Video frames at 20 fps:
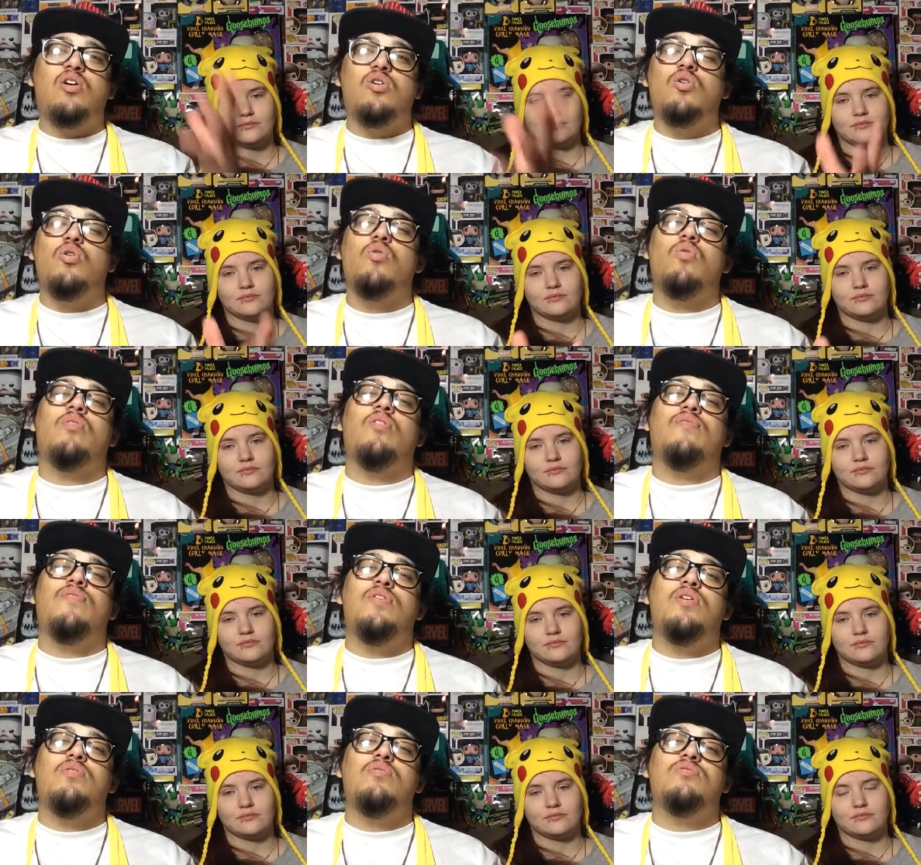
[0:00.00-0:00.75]
Speaker 1: of cool
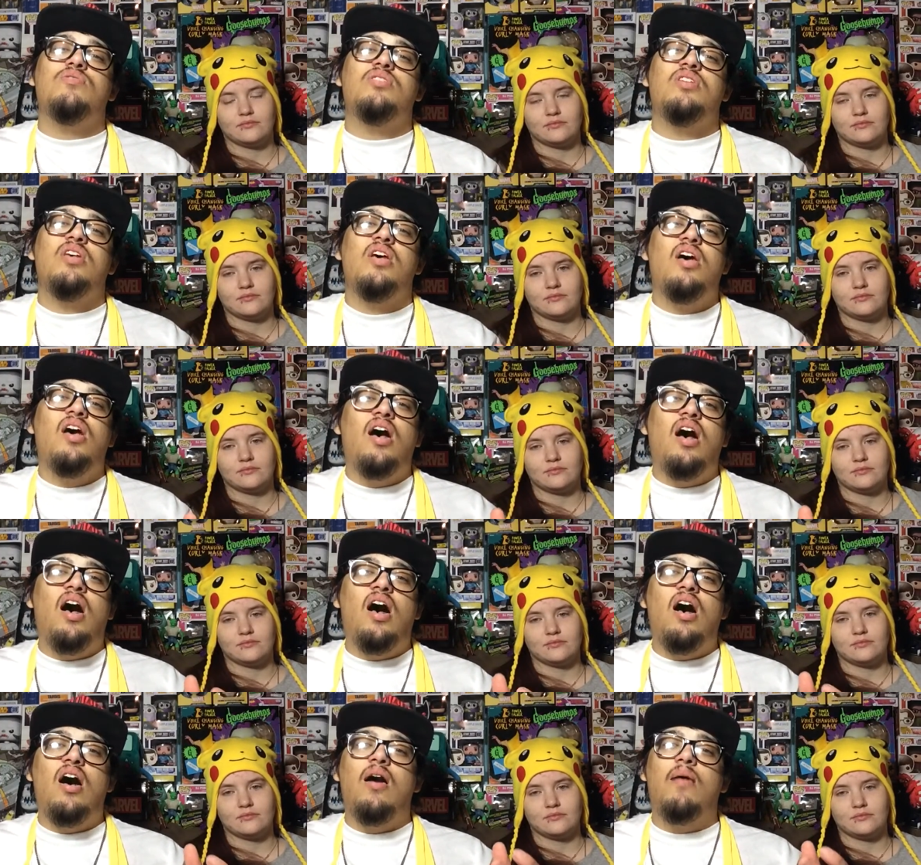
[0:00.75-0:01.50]
reviews.
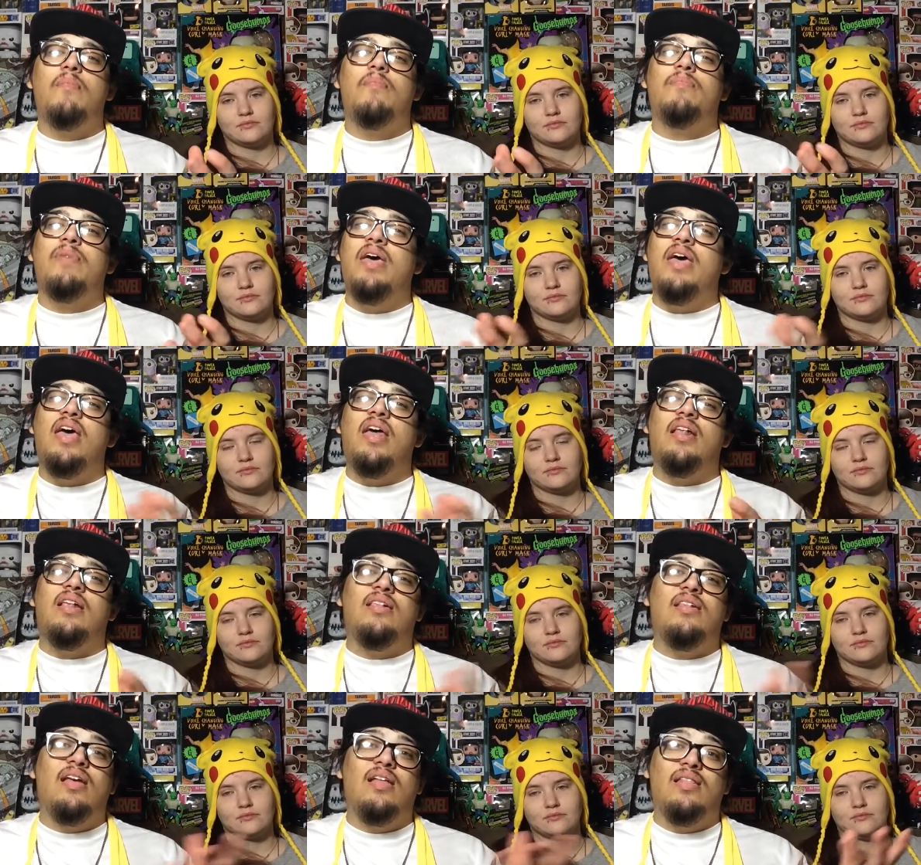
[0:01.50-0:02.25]
Um.
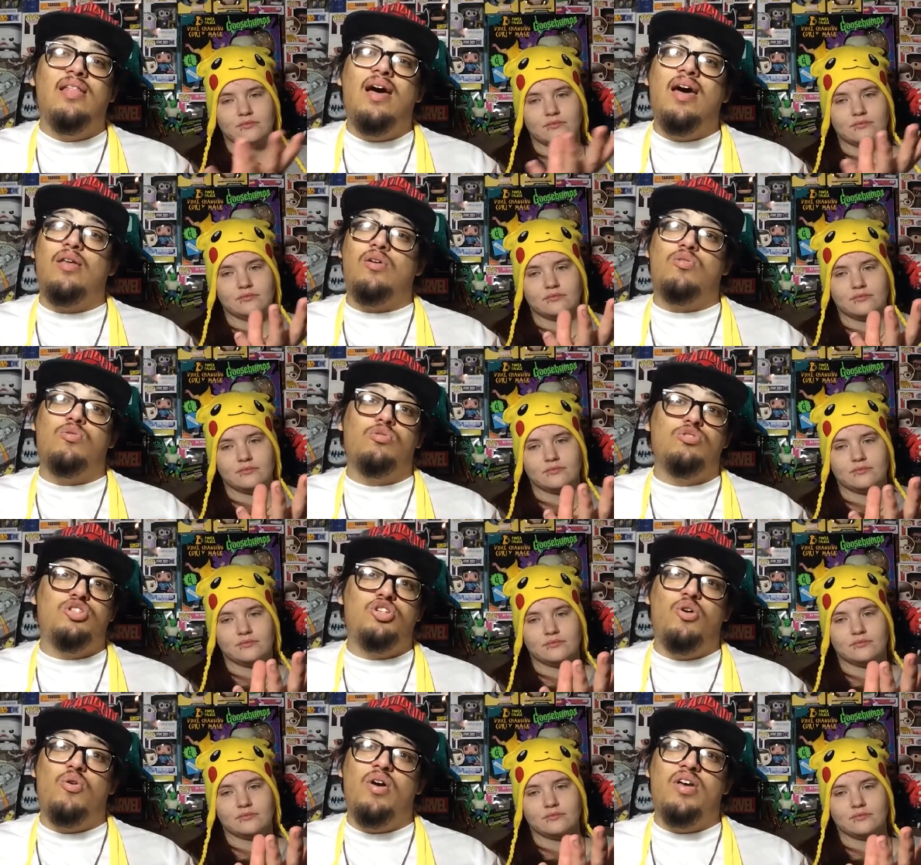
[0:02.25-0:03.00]
And a lot of cool
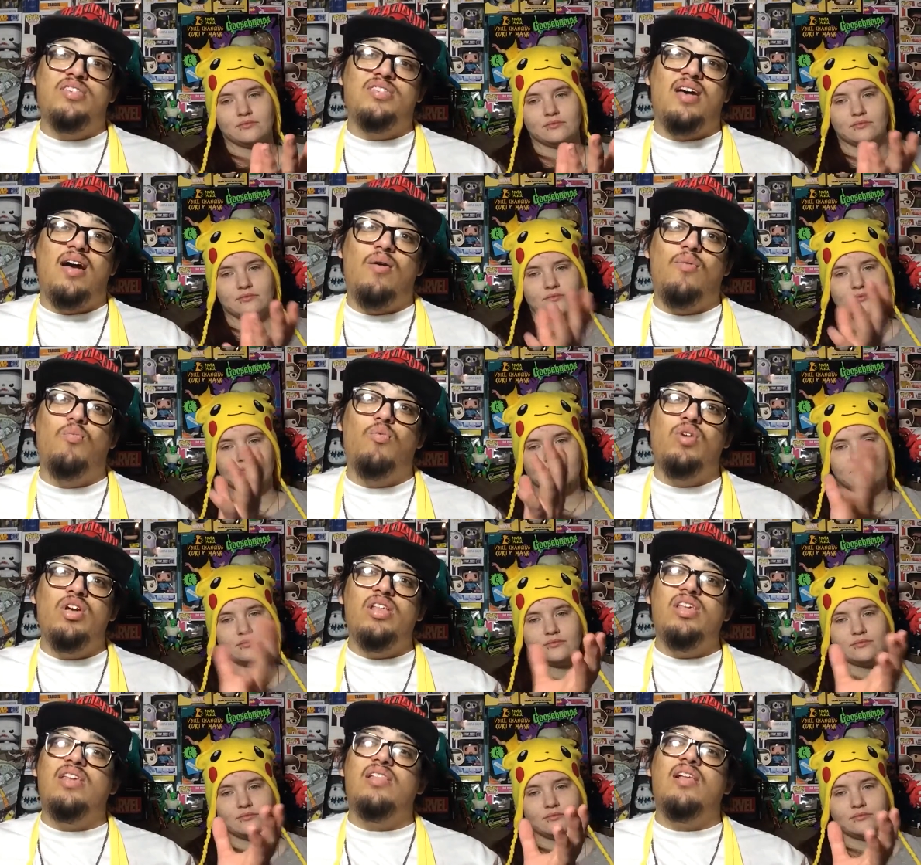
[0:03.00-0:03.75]
toys. I
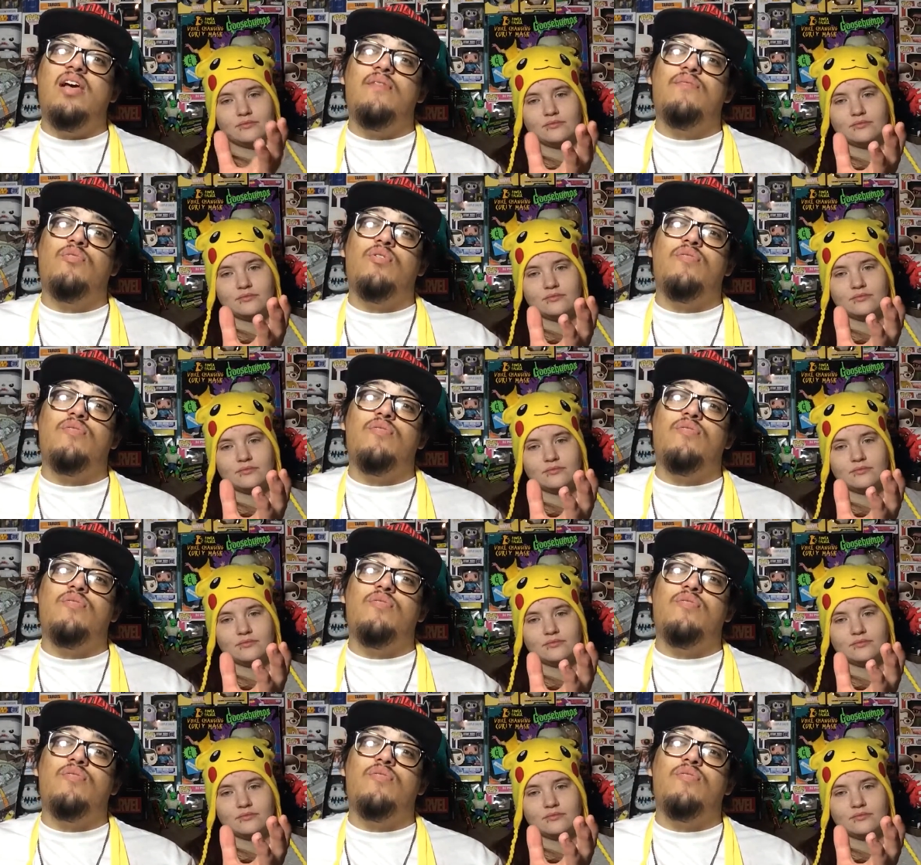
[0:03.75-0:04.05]
really love